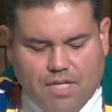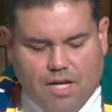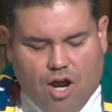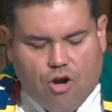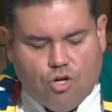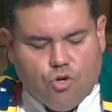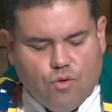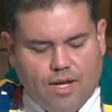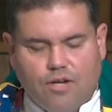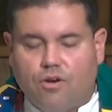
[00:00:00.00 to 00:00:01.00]
Our
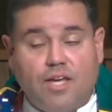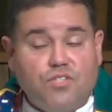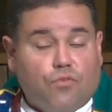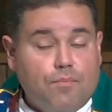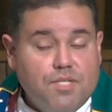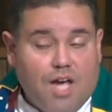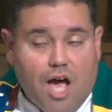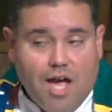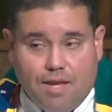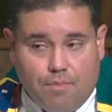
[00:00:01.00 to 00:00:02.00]
Creator has from
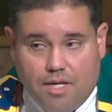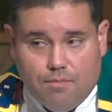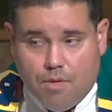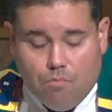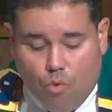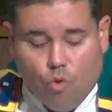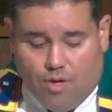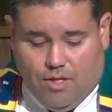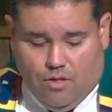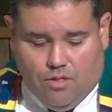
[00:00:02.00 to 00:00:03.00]
time
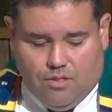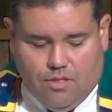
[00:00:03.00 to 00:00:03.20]
immemorial